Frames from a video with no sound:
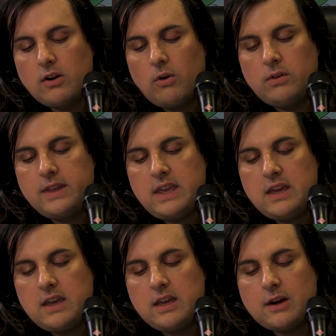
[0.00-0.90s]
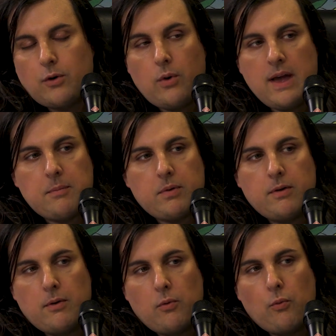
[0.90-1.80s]
But you can only equip
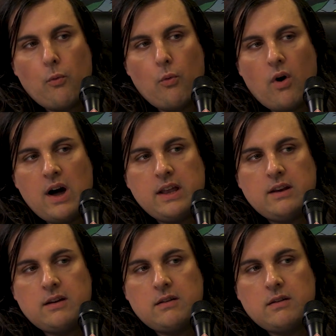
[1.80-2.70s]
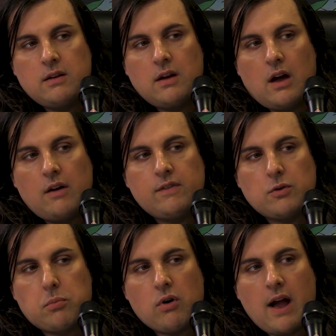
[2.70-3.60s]
one of
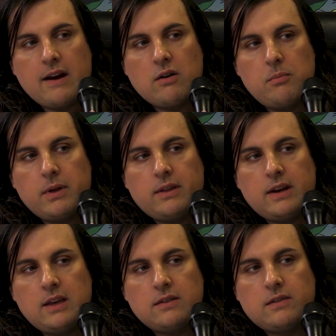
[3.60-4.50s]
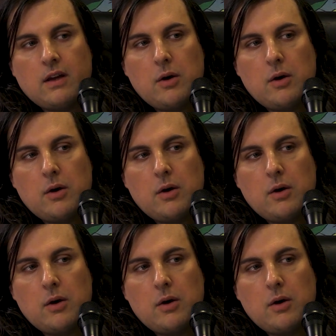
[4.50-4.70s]
your prior abilities.